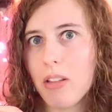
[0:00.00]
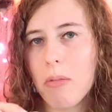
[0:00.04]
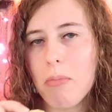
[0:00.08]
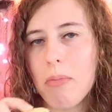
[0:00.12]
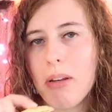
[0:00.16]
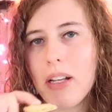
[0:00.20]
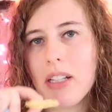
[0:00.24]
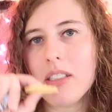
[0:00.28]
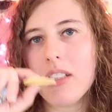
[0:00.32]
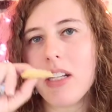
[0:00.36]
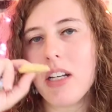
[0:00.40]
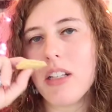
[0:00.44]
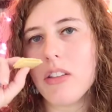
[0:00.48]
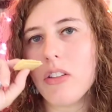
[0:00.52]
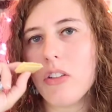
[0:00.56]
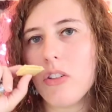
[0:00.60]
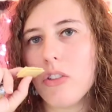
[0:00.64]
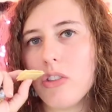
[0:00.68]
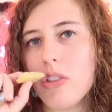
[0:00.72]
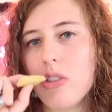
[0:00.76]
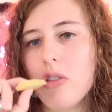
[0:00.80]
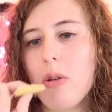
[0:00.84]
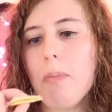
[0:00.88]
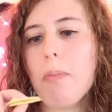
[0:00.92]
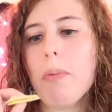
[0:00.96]
them is that they're
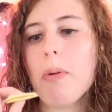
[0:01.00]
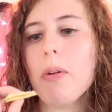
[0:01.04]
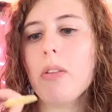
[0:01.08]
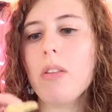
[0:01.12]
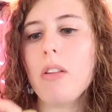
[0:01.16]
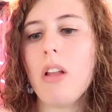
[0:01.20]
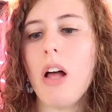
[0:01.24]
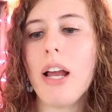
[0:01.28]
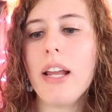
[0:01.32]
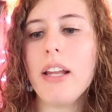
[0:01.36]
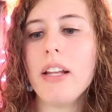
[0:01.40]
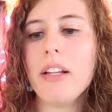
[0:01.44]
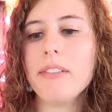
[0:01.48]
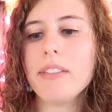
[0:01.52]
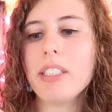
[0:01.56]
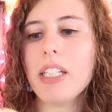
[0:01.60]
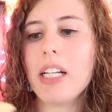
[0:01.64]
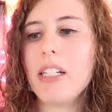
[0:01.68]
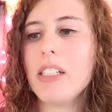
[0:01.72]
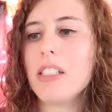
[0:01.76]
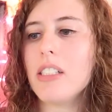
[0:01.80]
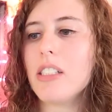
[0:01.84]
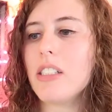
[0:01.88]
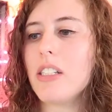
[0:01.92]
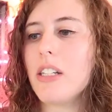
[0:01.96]
super light
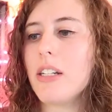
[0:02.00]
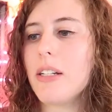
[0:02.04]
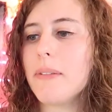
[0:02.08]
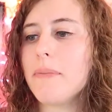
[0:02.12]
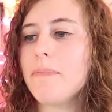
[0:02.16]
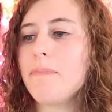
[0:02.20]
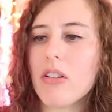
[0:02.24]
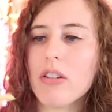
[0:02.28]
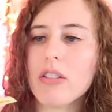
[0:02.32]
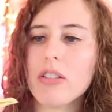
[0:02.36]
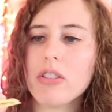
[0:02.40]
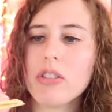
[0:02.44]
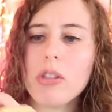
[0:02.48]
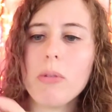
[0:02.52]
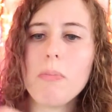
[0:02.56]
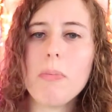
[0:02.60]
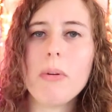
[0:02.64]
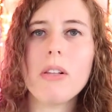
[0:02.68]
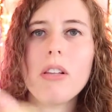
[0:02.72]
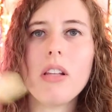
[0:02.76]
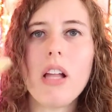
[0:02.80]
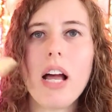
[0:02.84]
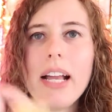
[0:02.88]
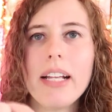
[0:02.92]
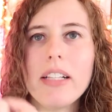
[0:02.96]
tasting. They're
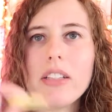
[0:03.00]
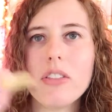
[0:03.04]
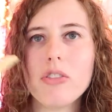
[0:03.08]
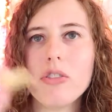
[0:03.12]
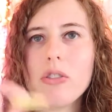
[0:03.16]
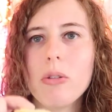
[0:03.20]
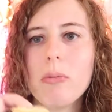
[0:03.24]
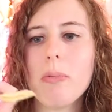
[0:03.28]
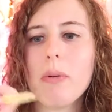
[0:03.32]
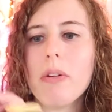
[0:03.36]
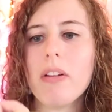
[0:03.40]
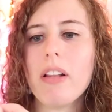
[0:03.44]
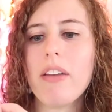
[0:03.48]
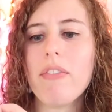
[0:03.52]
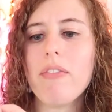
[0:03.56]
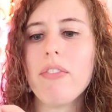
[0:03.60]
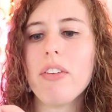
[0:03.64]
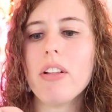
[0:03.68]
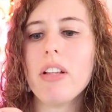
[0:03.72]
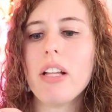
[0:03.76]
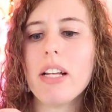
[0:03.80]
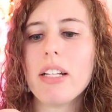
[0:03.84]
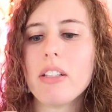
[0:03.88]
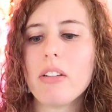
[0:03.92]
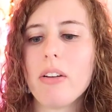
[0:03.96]
super light, they're super, they
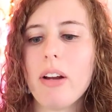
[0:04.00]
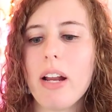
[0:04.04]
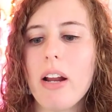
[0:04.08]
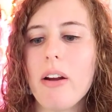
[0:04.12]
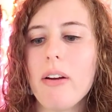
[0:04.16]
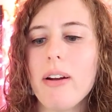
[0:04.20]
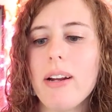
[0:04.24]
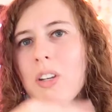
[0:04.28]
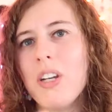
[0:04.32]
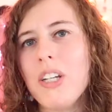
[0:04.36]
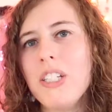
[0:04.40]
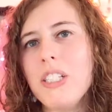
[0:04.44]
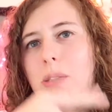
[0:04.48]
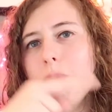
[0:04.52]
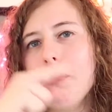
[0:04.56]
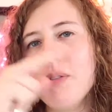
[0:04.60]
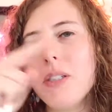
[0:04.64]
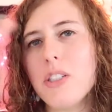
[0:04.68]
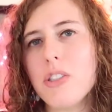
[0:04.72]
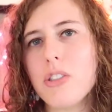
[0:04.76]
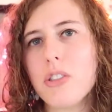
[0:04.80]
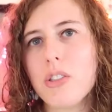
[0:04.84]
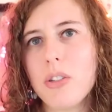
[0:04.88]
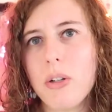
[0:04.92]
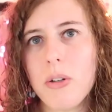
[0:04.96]
feel like they're airy. Nice bit
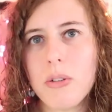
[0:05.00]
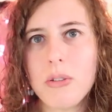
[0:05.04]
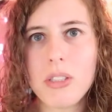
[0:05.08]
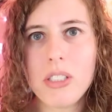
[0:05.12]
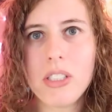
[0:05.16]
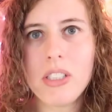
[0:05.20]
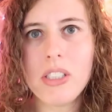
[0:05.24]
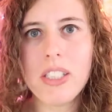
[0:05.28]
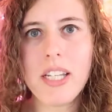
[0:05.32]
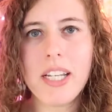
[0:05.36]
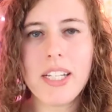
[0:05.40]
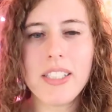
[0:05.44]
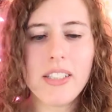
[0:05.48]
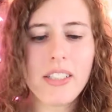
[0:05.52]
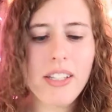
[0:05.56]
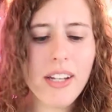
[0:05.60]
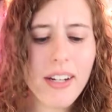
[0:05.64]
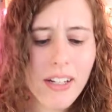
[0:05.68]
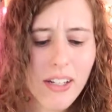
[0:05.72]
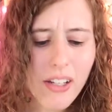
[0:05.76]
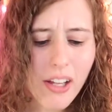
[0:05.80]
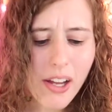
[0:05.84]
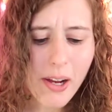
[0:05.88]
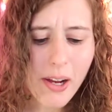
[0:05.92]
of salty taste. Kind of